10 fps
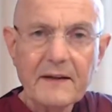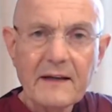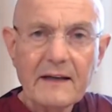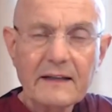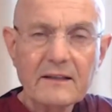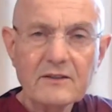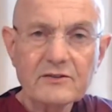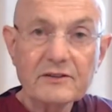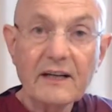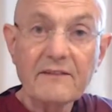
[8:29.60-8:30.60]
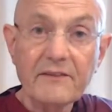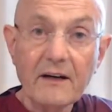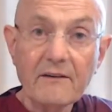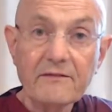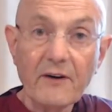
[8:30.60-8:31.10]
he doesn't
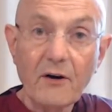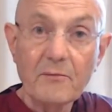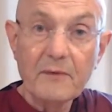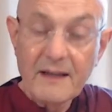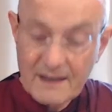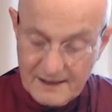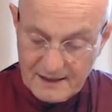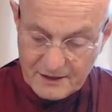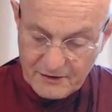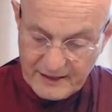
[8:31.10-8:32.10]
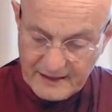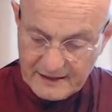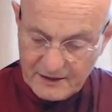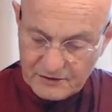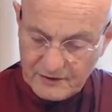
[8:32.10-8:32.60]
suffer from
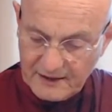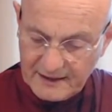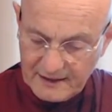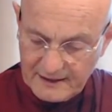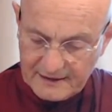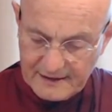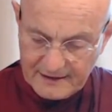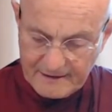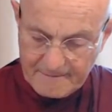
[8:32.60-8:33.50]
greediness or anything like that.